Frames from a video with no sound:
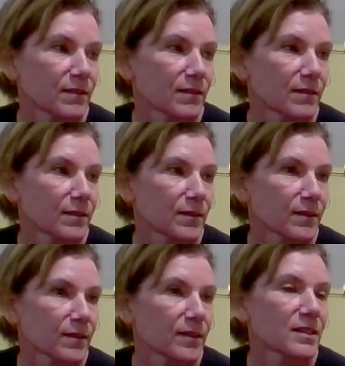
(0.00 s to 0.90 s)

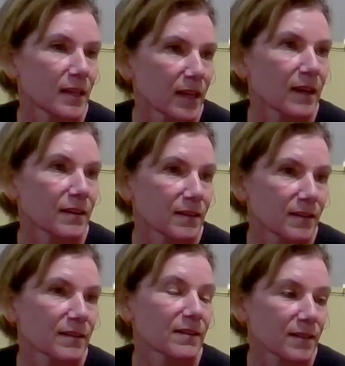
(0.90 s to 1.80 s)

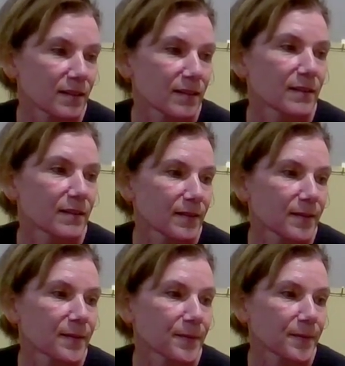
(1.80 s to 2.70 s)

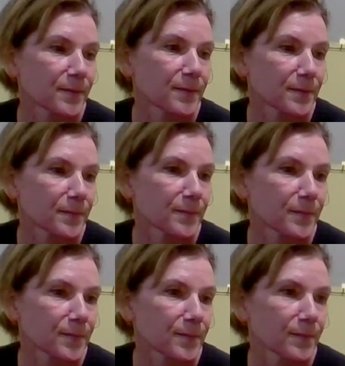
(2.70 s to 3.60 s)

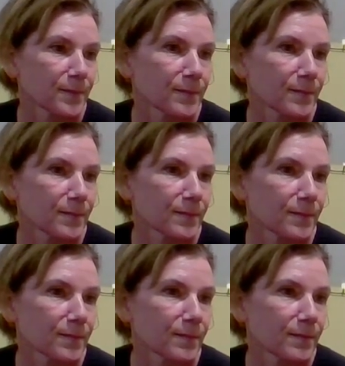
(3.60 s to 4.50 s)

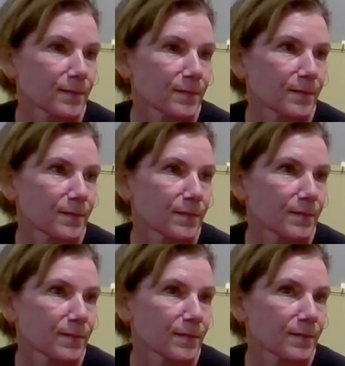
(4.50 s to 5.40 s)

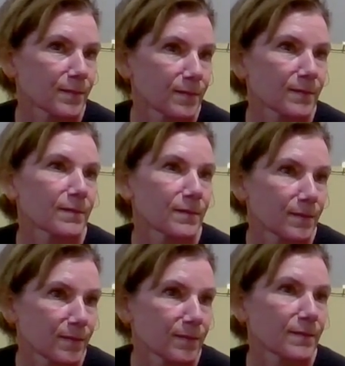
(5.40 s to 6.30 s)

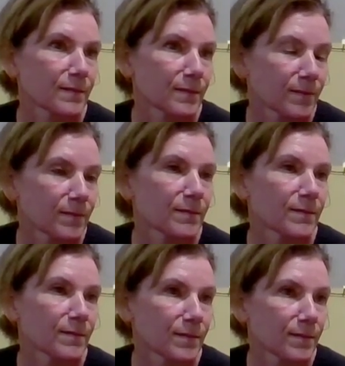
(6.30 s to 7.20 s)

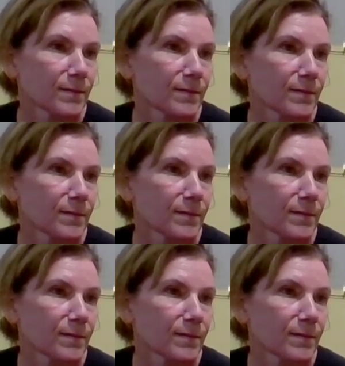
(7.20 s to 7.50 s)
[no speech]